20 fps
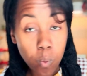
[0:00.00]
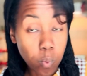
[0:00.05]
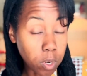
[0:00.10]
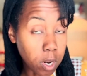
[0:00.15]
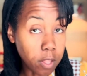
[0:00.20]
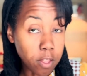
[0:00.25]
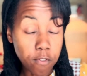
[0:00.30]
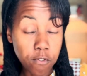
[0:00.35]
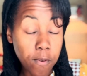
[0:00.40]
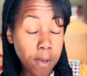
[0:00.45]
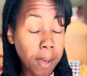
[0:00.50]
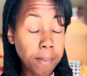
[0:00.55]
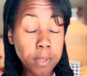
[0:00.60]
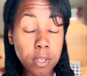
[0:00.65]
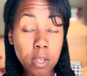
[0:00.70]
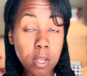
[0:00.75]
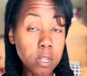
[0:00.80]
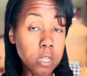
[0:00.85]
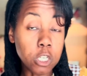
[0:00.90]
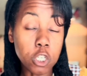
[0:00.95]
Another family
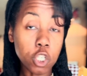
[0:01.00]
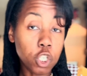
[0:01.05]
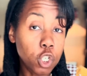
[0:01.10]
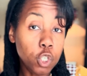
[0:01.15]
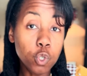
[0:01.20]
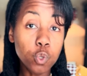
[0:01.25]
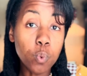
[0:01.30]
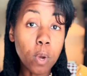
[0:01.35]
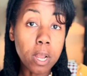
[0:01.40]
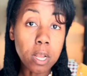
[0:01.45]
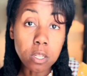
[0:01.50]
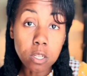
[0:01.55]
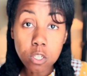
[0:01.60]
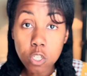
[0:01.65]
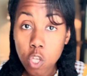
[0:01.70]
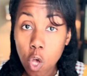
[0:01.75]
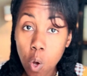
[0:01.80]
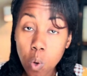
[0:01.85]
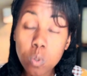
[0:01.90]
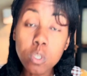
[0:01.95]
could just use regular
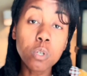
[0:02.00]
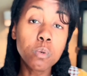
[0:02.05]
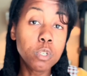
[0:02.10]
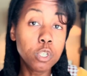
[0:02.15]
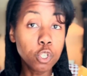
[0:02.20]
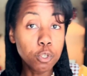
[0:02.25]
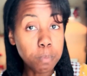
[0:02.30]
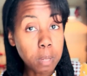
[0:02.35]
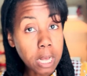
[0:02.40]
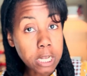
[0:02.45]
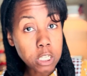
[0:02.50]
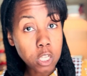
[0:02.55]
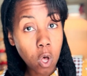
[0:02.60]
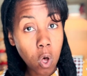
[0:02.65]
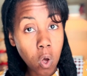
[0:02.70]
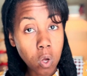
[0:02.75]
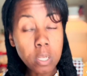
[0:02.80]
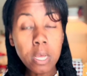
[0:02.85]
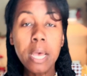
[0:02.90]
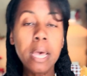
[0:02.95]
salt. Don't use black
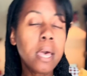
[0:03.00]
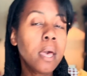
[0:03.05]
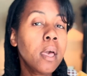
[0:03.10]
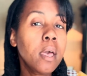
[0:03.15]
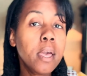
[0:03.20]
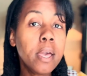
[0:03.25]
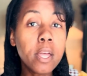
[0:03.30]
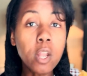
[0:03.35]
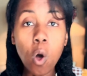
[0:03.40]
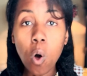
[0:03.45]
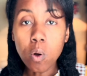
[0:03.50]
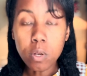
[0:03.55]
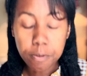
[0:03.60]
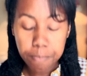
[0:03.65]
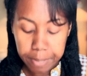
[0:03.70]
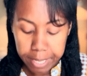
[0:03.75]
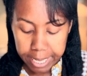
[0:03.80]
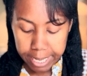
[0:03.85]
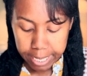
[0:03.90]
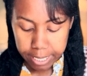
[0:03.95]
salt. It all
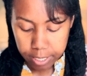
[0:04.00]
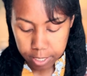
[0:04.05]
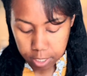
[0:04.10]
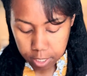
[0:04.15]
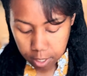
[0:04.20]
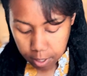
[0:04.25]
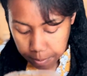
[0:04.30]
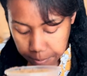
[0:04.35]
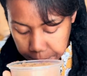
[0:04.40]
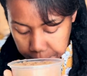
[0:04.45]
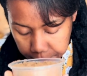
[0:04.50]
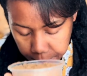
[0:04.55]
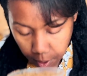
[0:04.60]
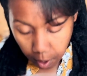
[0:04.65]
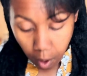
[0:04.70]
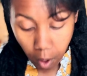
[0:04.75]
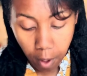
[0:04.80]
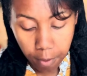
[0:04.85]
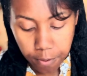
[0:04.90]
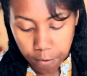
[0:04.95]
depends
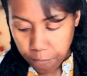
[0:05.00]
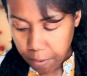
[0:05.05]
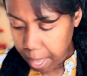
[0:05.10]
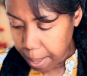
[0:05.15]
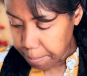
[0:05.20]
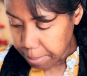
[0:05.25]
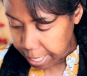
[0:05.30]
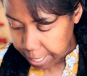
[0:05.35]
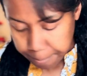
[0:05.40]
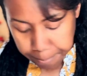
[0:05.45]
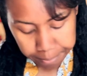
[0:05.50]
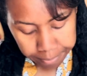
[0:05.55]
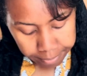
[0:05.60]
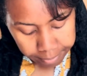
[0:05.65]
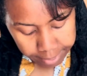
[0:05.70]
on the family.